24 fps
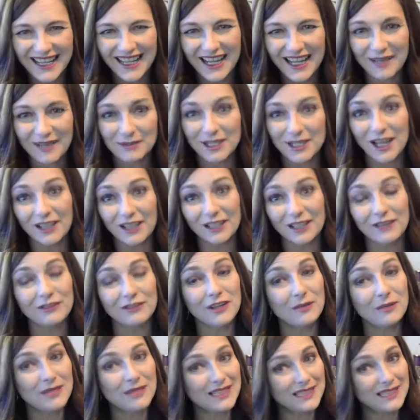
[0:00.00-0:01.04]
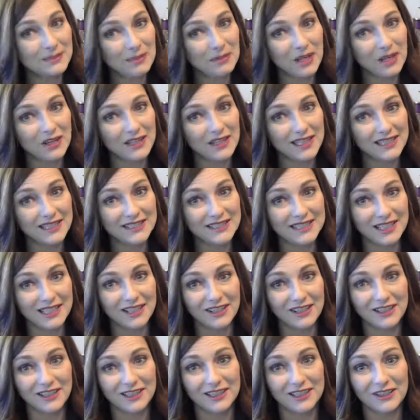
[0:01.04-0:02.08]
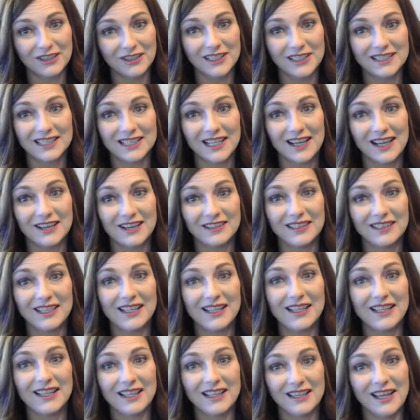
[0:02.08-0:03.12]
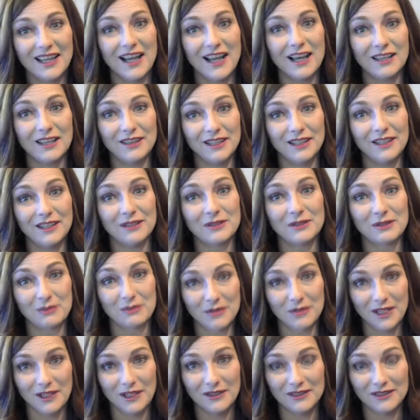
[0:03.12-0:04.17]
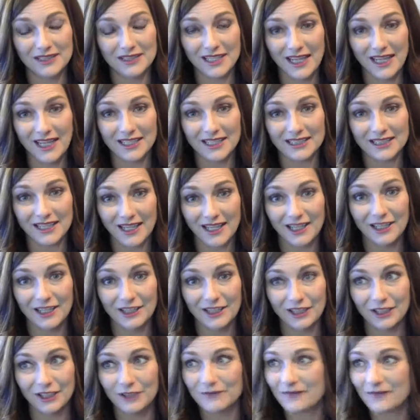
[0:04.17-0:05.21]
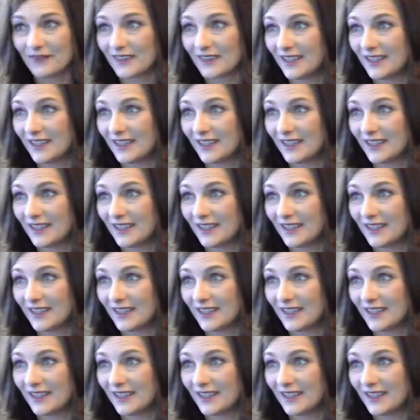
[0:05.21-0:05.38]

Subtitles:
I'm talking from experience here and going down those roads, I tell you.